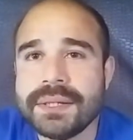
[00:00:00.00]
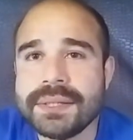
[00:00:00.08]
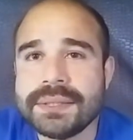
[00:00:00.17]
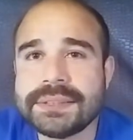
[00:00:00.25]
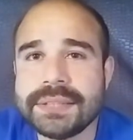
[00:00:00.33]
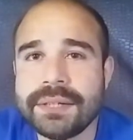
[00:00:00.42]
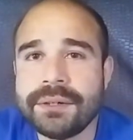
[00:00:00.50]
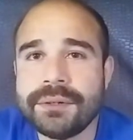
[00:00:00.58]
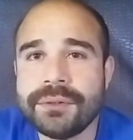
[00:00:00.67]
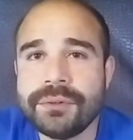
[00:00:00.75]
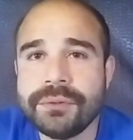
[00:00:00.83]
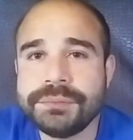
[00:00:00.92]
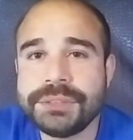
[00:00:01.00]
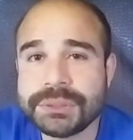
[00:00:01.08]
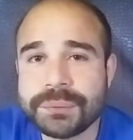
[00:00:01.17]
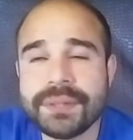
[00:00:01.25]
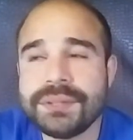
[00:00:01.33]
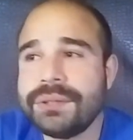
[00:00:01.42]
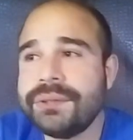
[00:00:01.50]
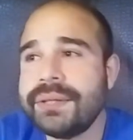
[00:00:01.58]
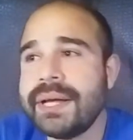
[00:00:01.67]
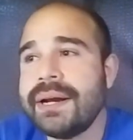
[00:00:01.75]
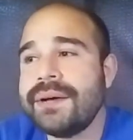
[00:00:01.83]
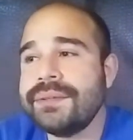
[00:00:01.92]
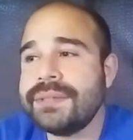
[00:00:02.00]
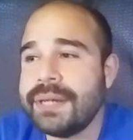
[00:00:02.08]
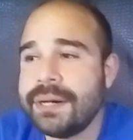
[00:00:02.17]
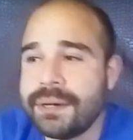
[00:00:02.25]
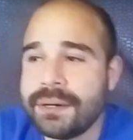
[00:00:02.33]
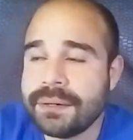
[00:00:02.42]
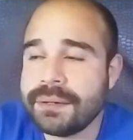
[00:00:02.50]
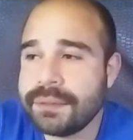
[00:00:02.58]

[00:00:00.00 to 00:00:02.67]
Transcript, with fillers: So just want to throw that out there.